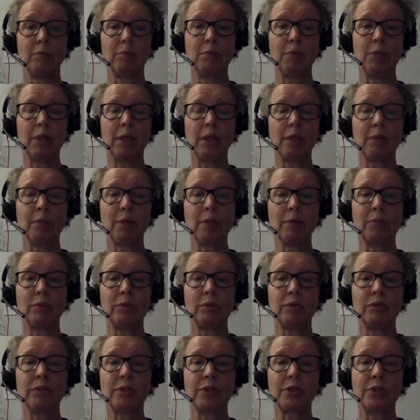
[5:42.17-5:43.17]
being a member
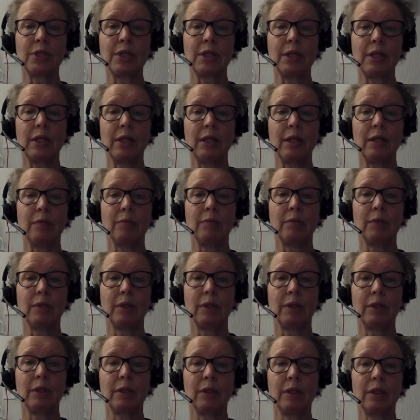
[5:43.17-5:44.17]
of a team
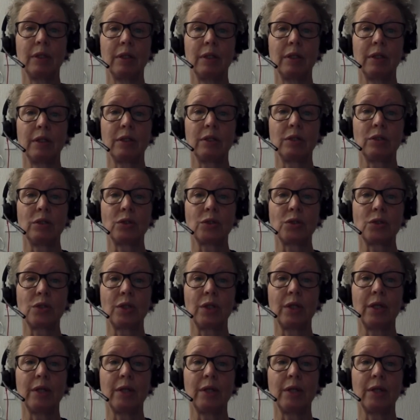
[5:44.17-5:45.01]
doesn't